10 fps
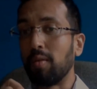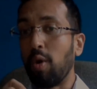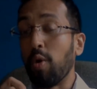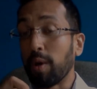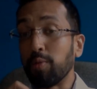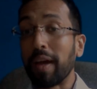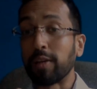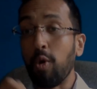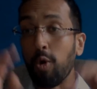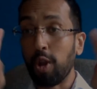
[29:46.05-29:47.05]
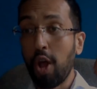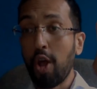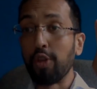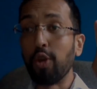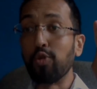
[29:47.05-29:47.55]
or what we might call
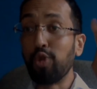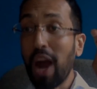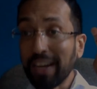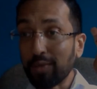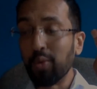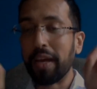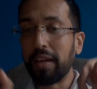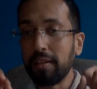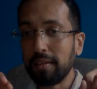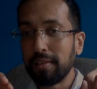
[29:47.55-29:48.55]
the right way,